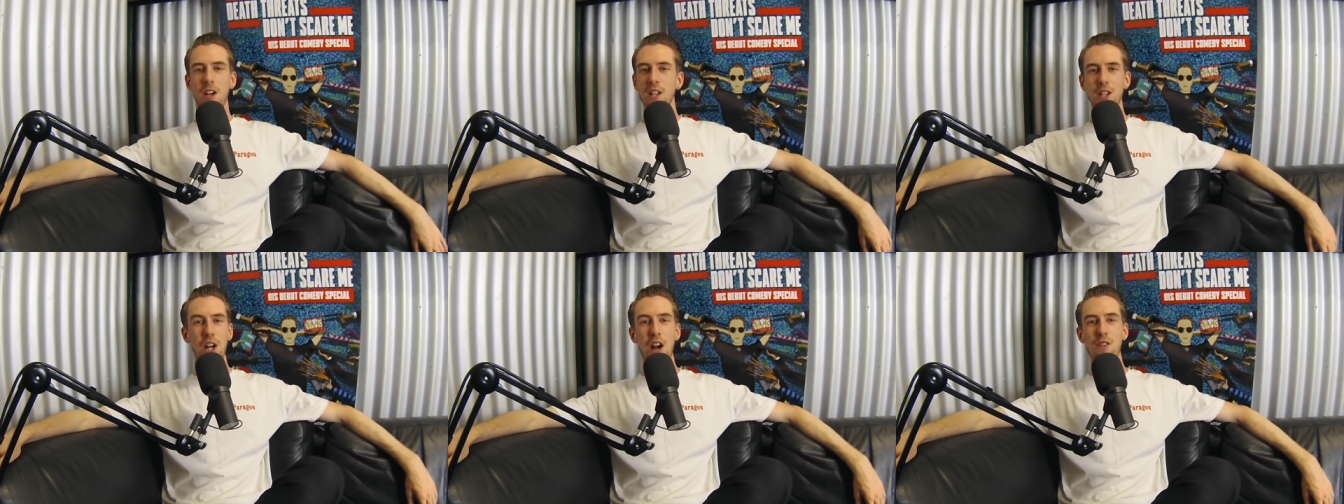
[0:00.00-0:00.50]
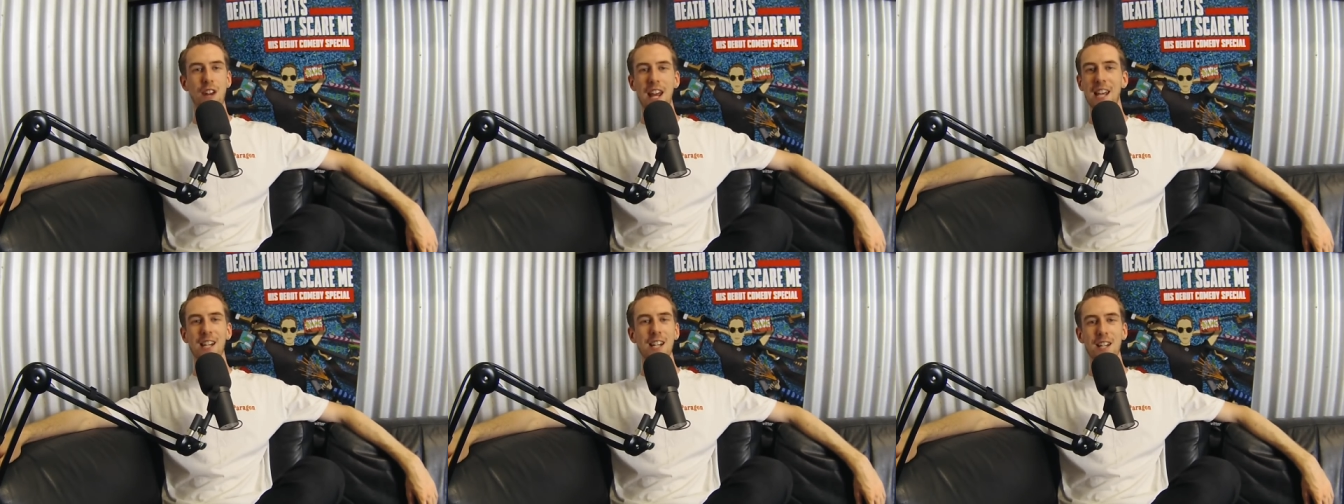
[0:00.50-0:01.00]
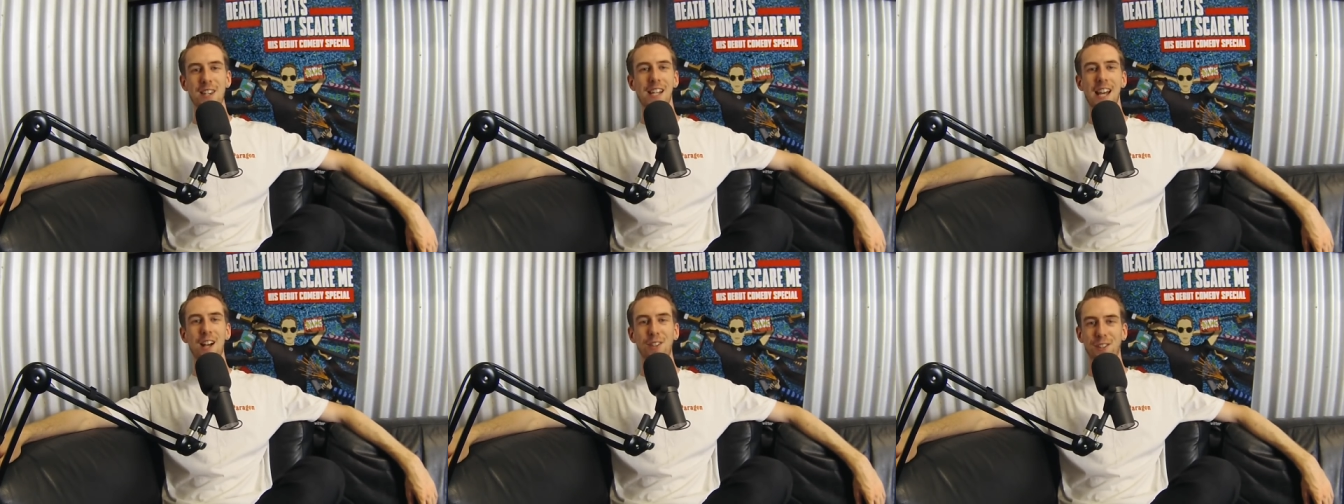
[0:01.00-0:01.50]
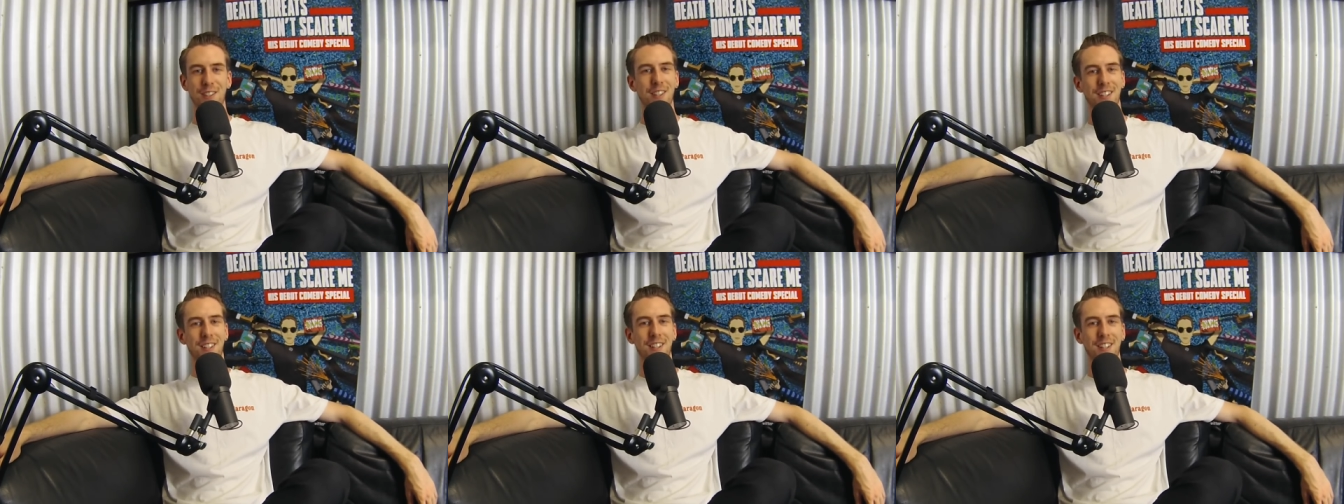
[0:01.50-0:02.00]
You don't need anything else.
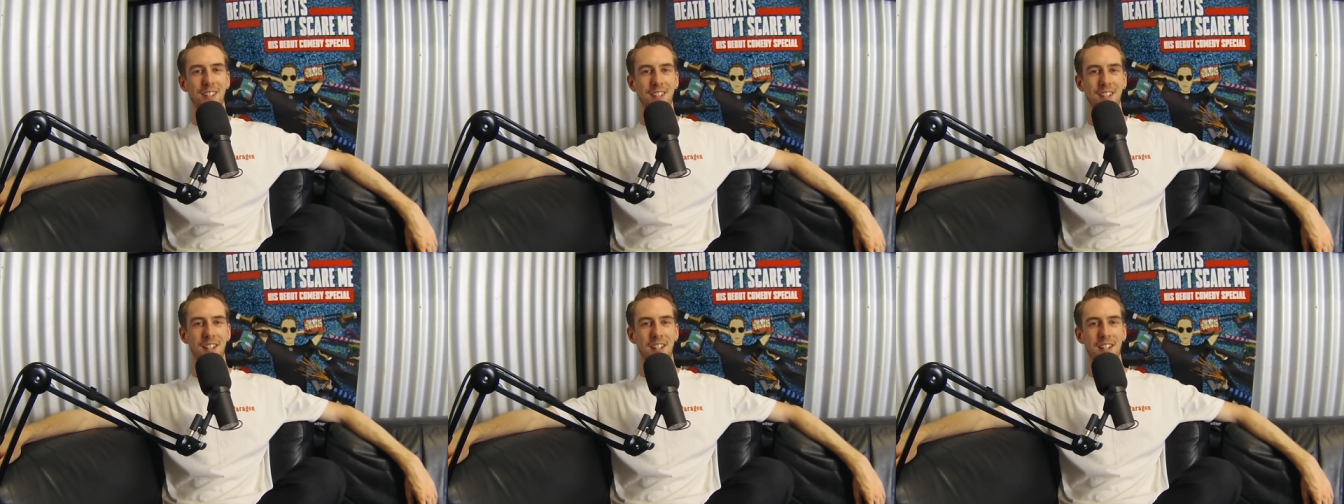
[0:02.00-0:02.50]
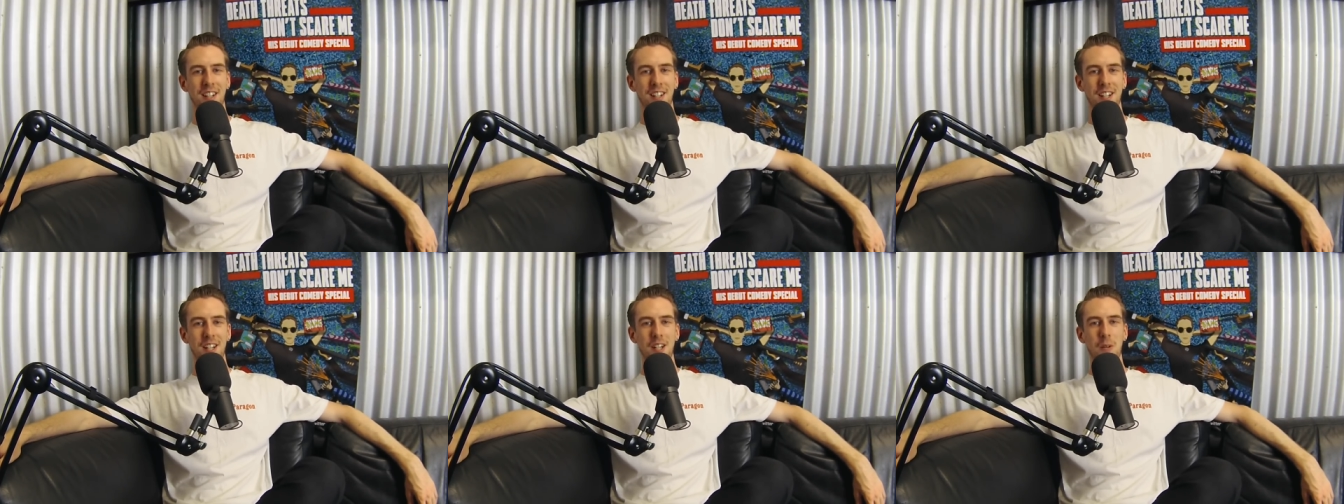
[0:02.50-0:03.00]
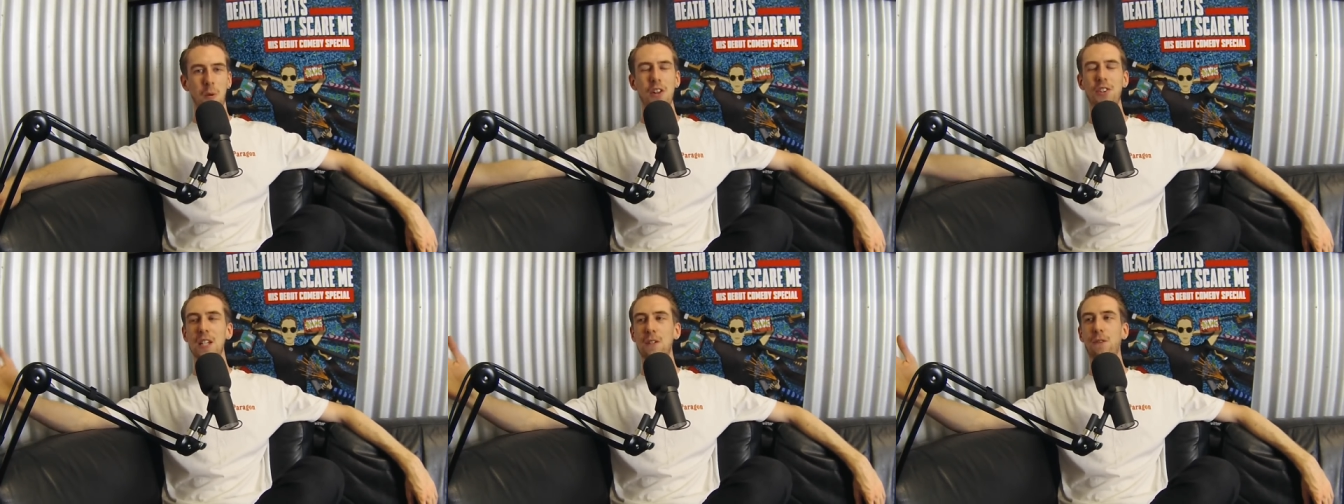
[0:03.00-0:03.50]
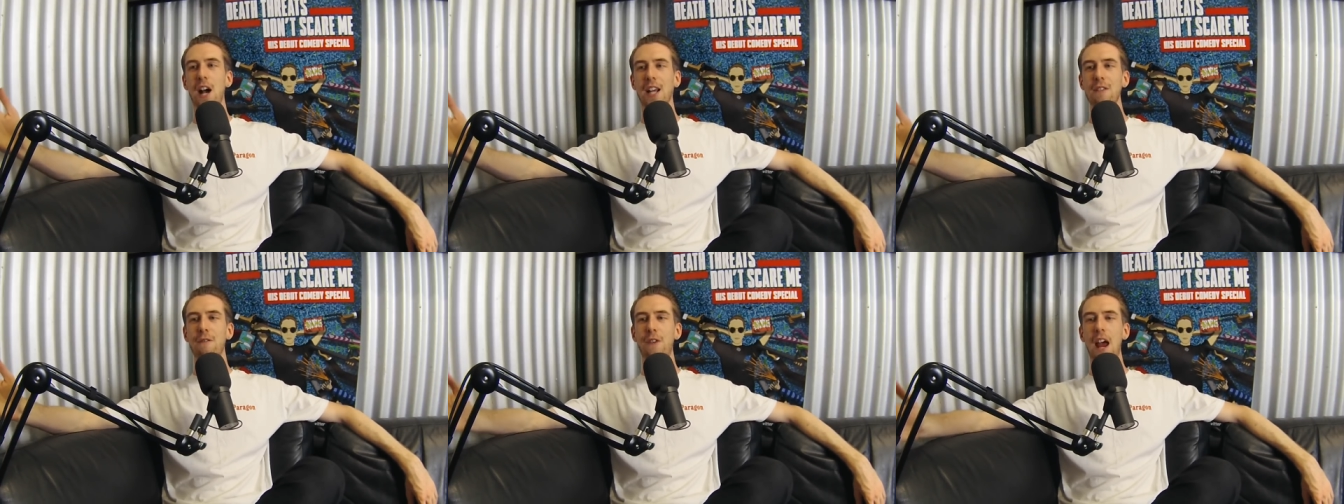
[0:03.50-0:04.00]
What is this
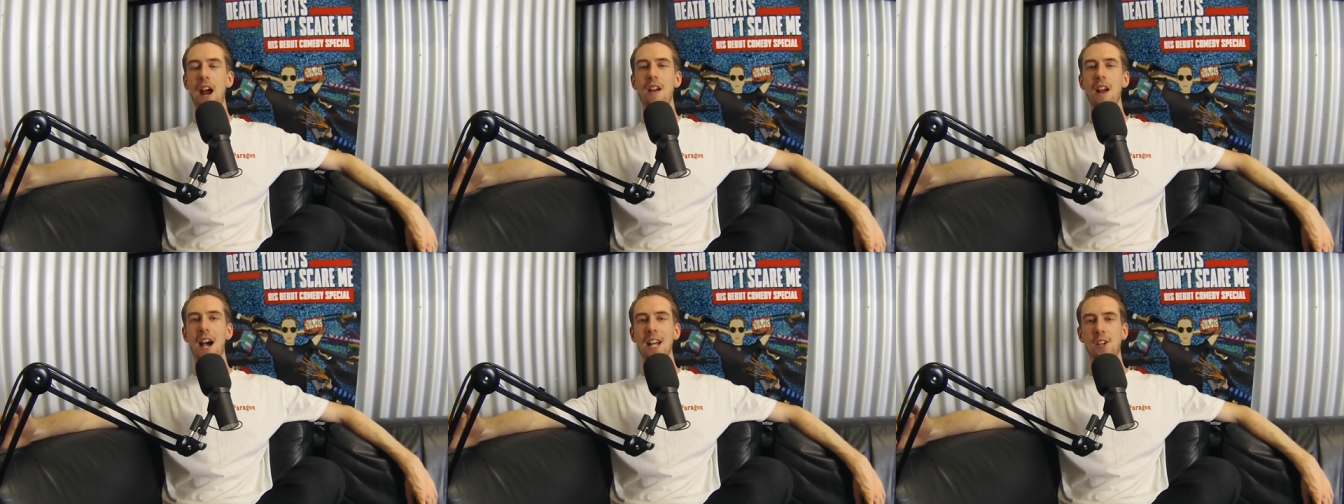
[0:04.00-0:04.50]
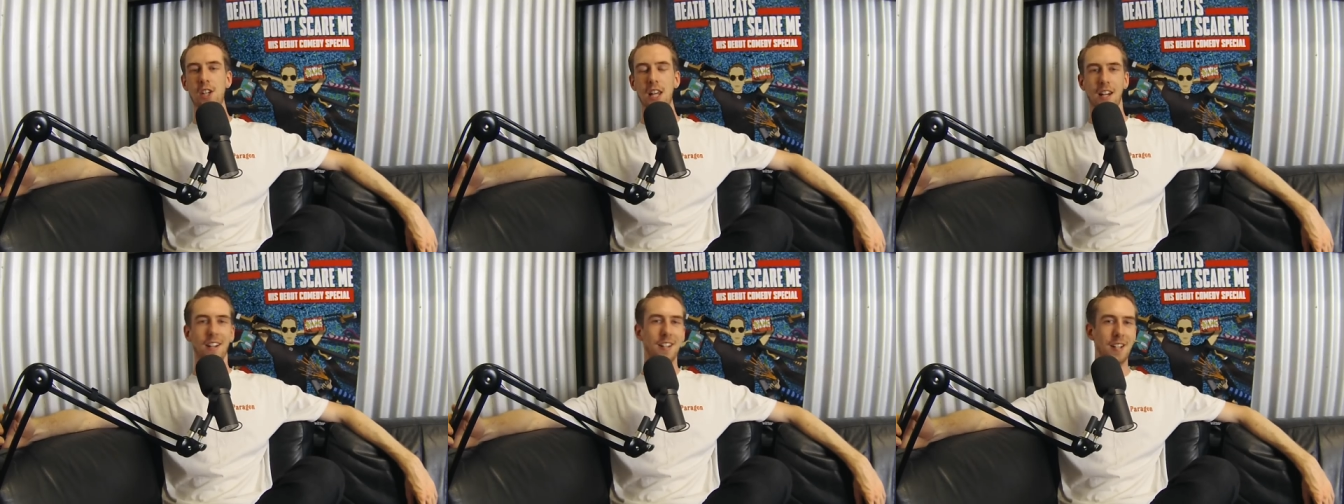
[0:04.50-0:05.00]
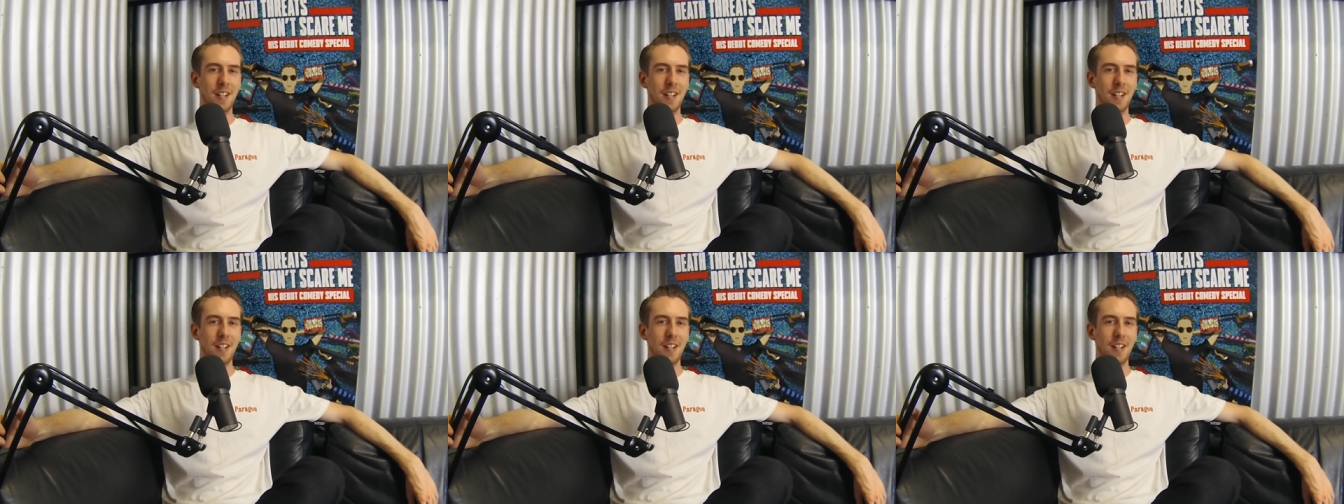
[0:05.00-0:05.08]
fucking Fahrenheit shit?